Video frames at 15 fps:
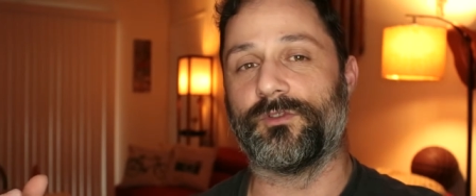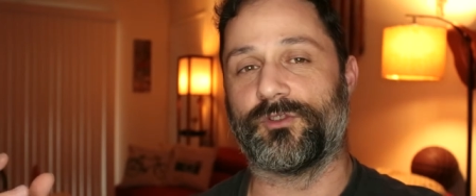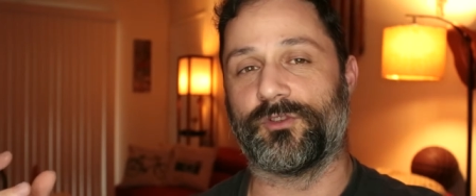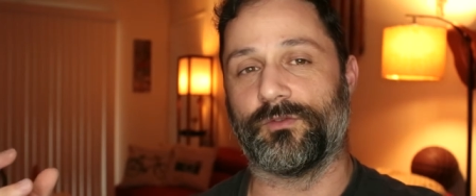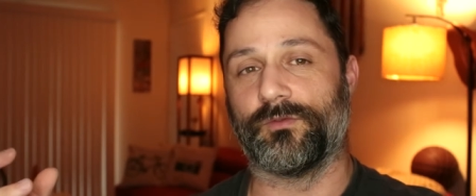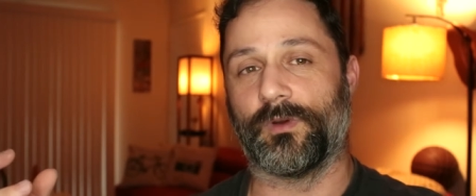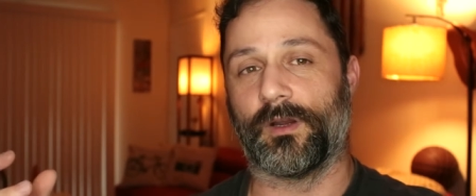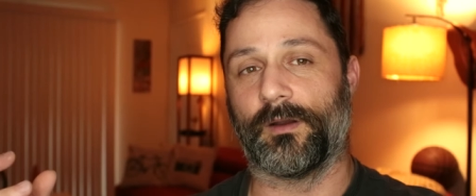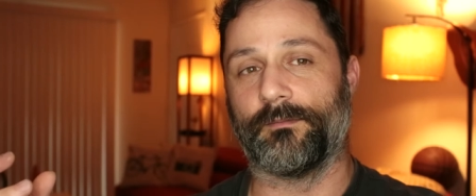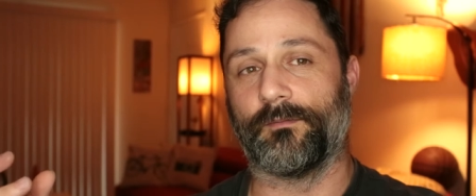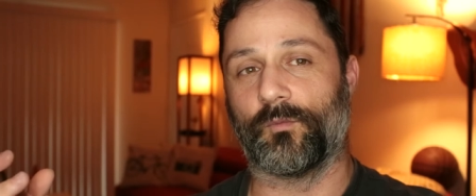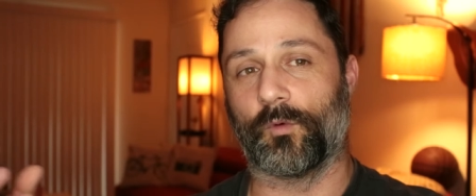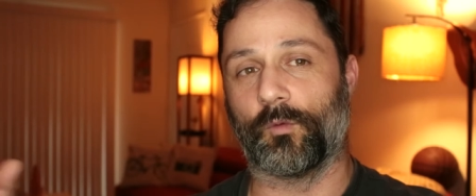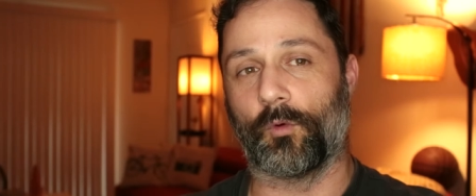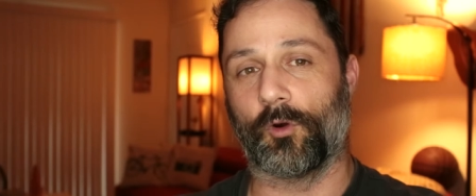to
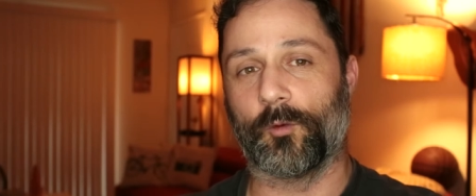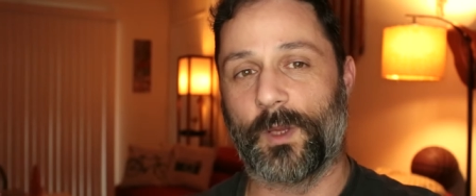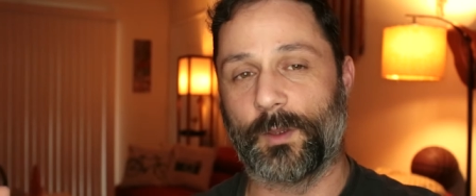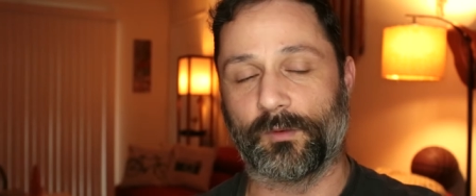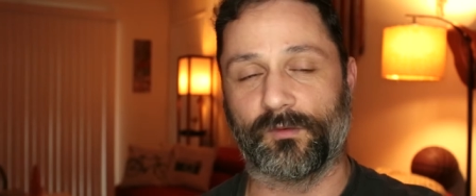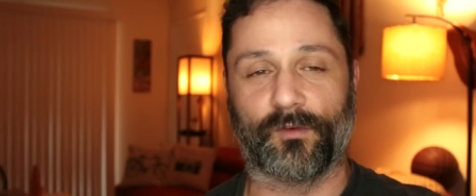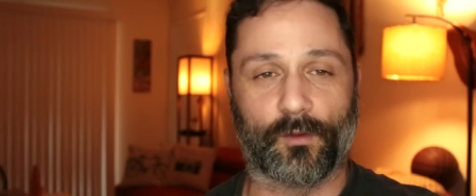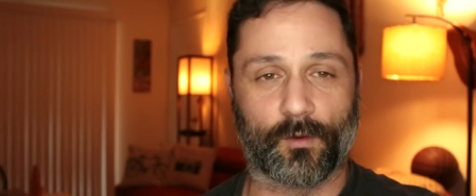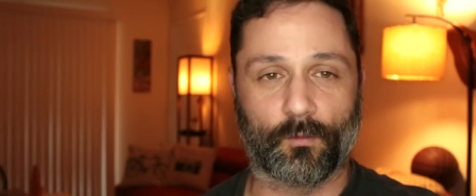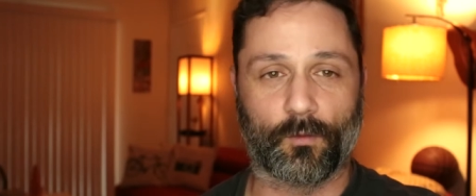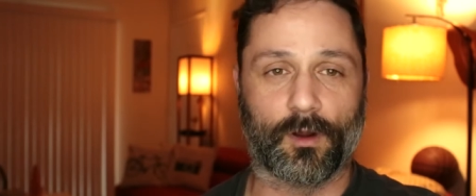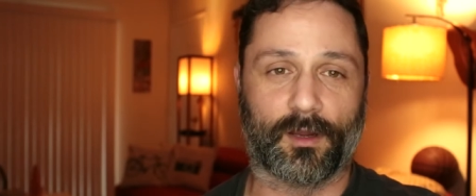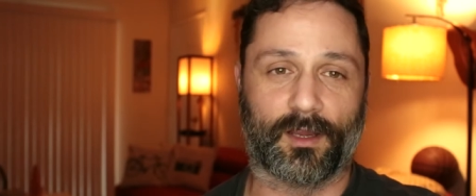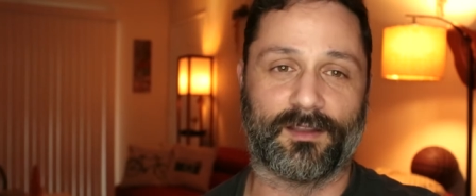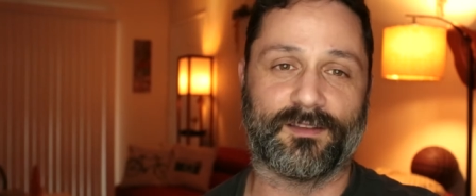um, reward people for their
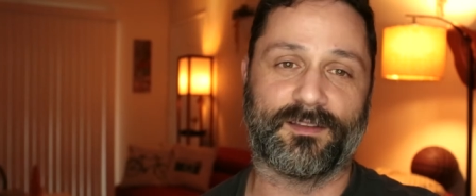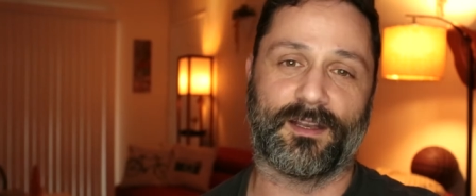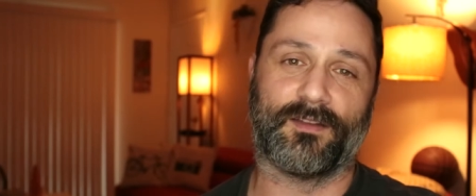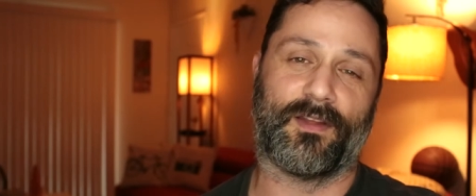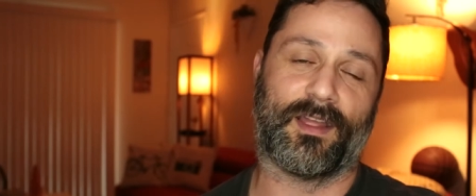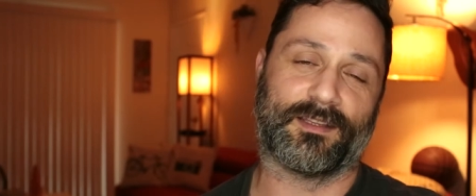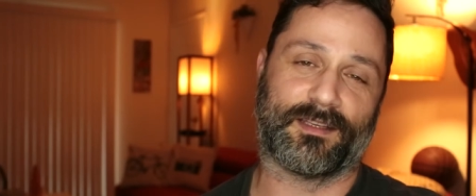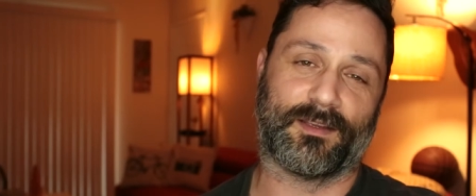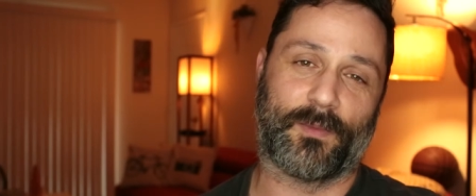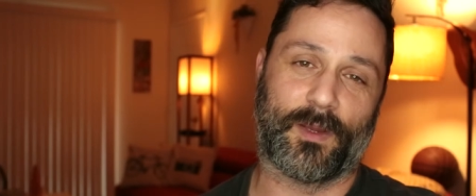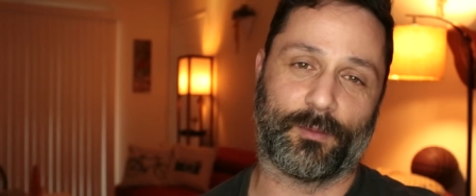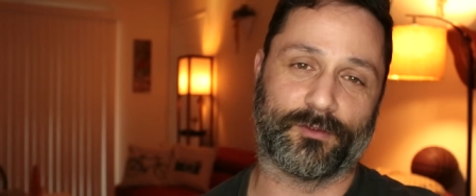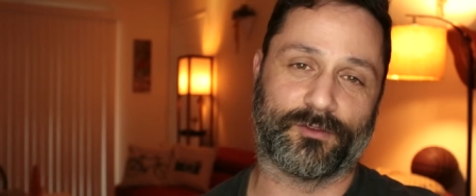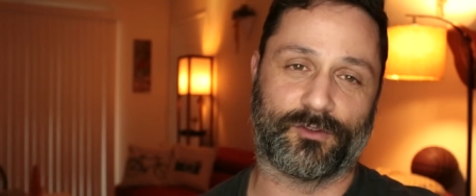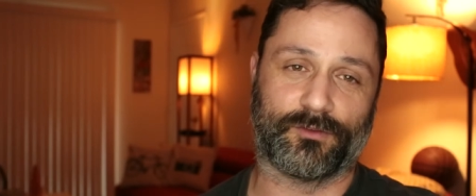work instead of asking
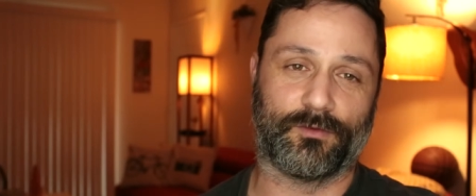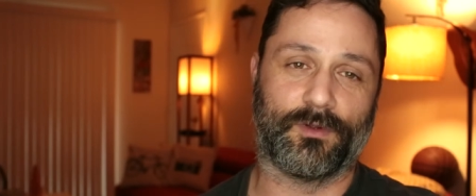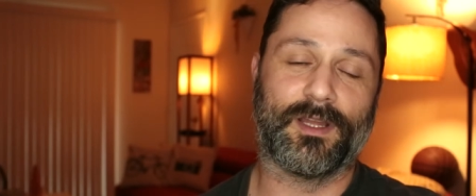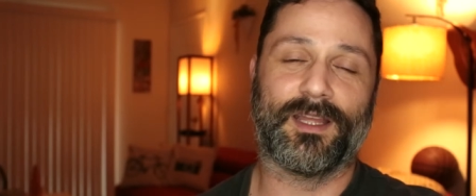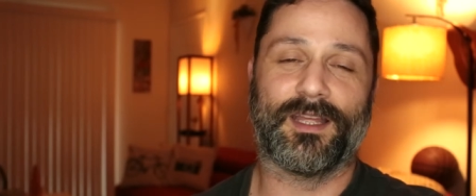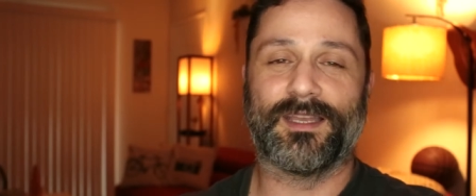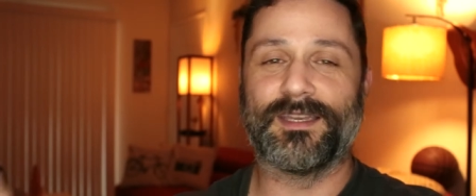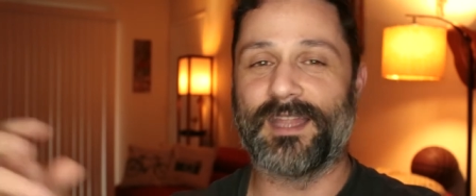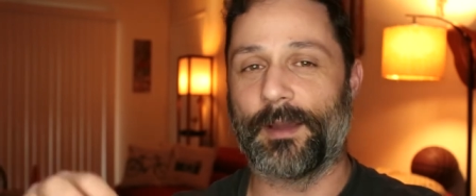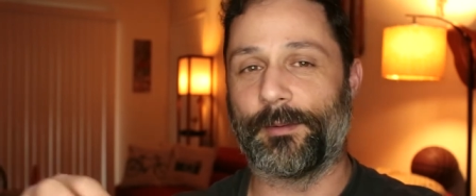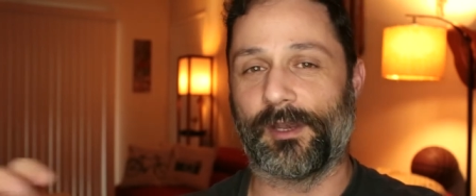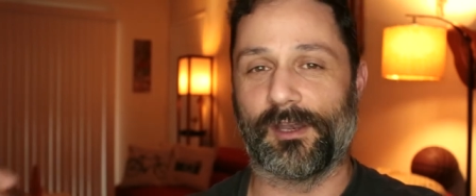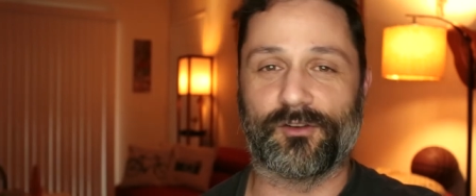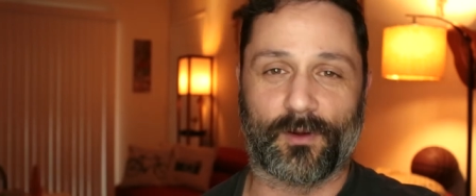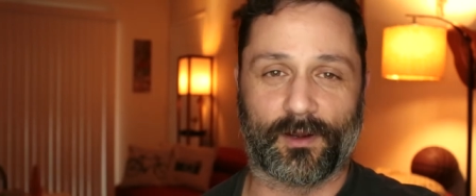people to
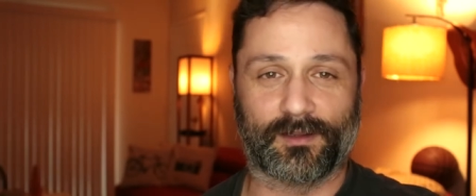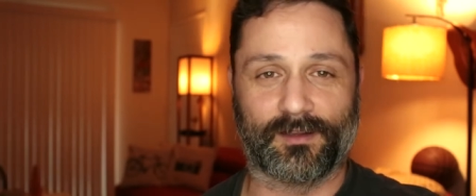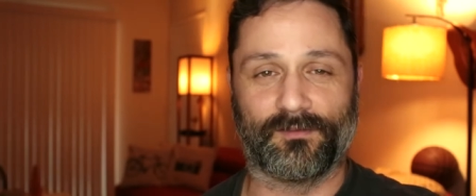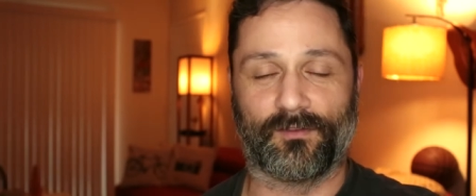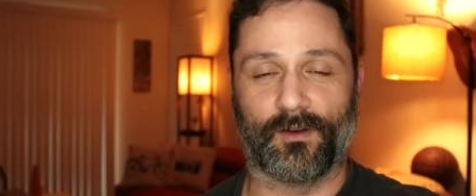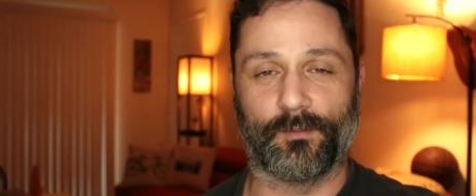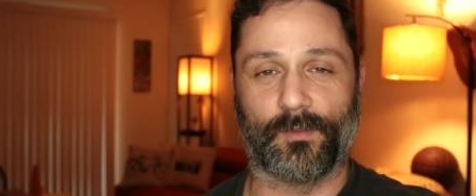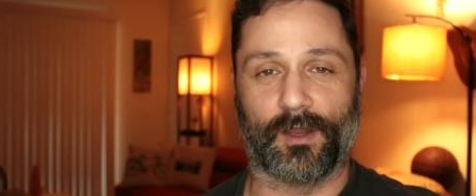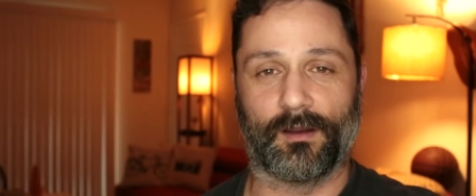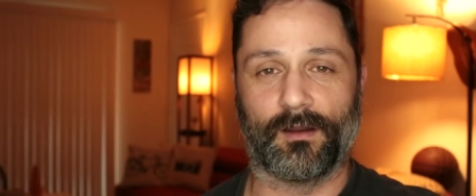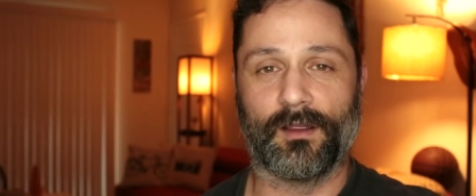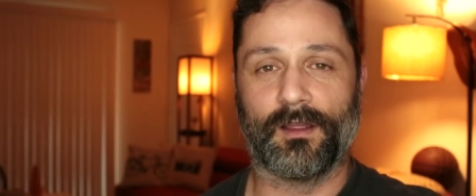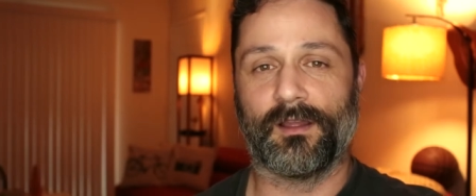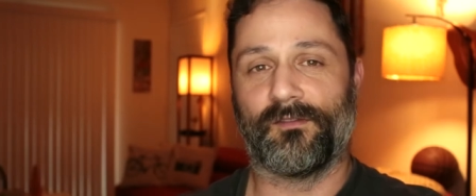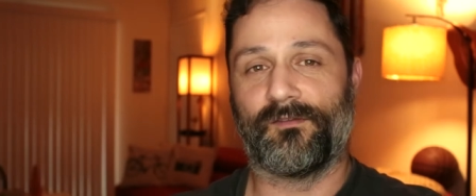debit it directly from
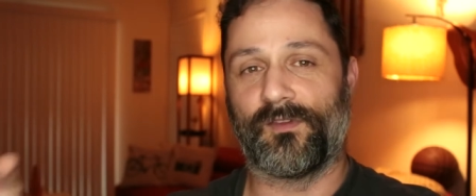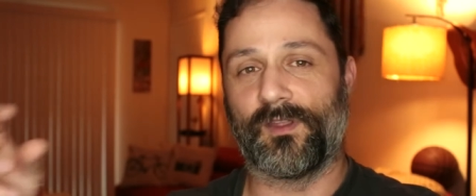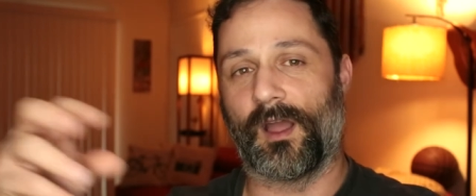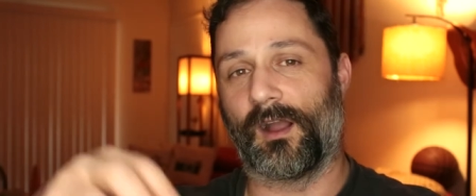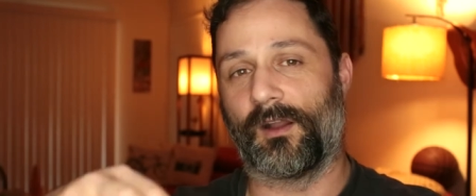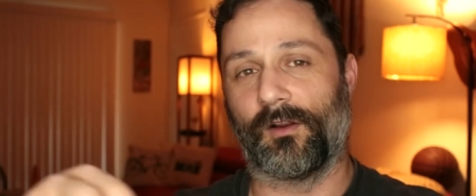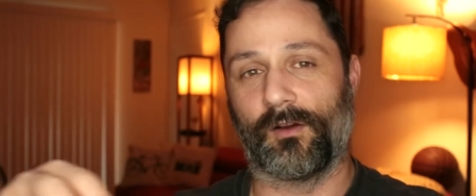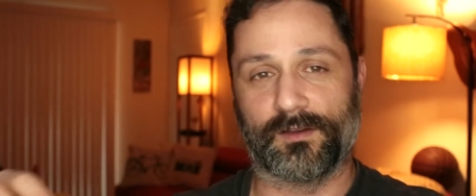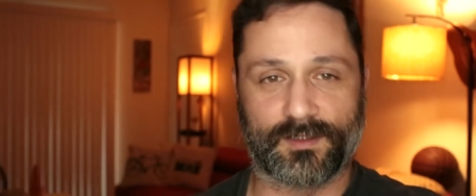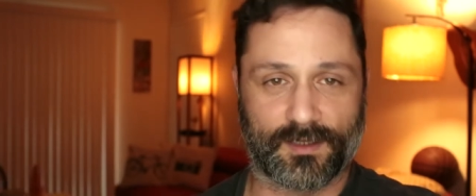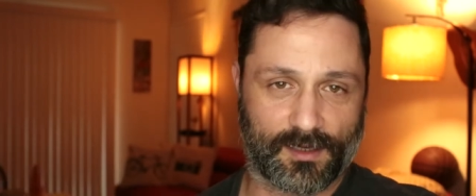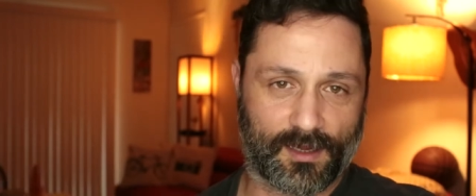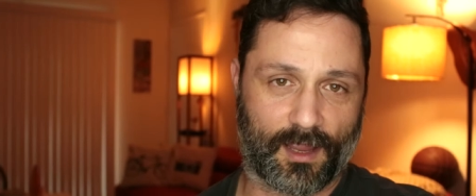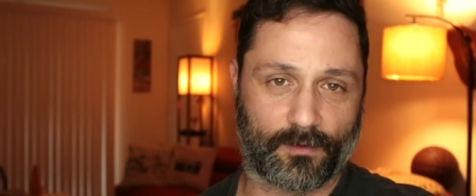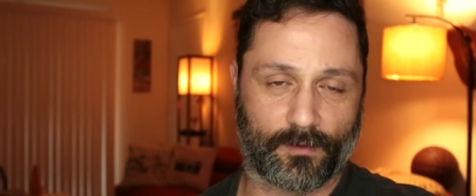their fiat currency
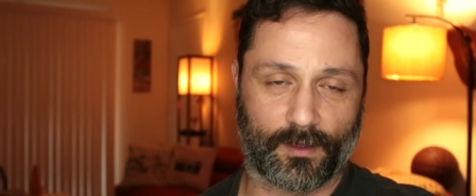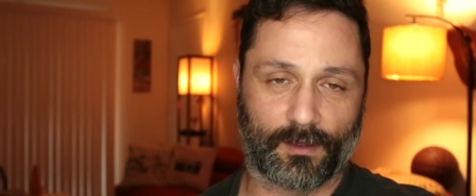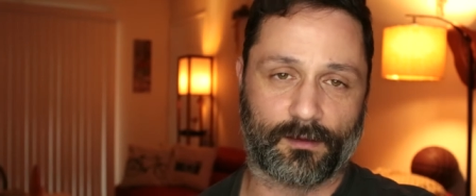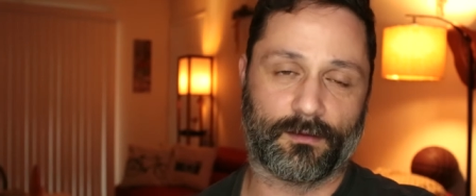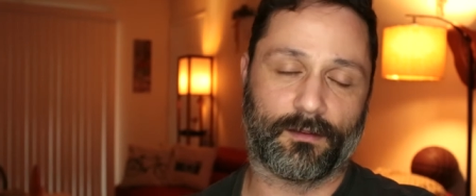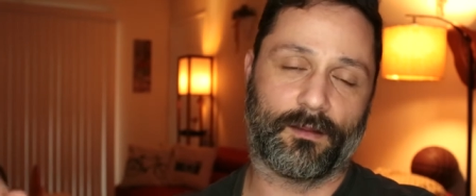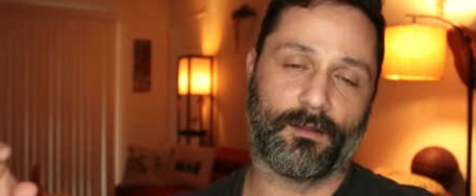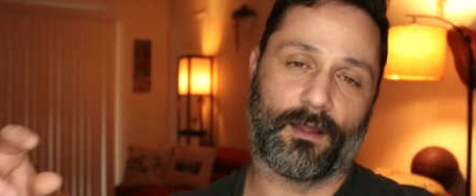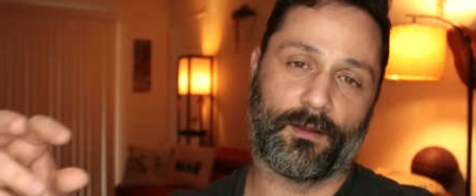account, like uh,